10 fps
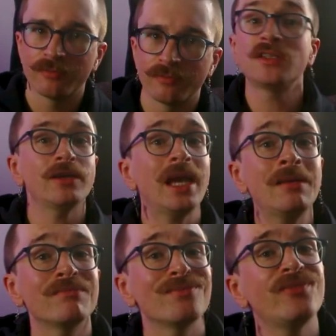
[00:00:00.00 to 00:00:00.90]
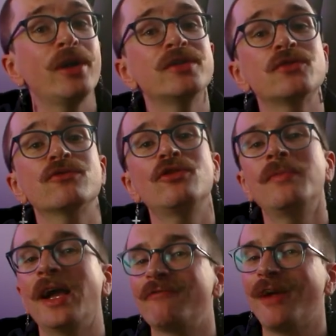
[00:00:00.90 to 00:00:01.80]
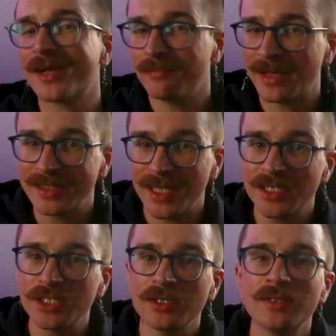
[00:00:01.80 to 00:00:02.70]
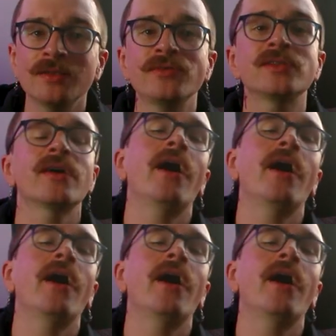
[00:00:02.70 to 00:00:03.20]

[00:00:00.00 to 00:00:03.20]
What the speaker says: So yeah, those are all my recommendations.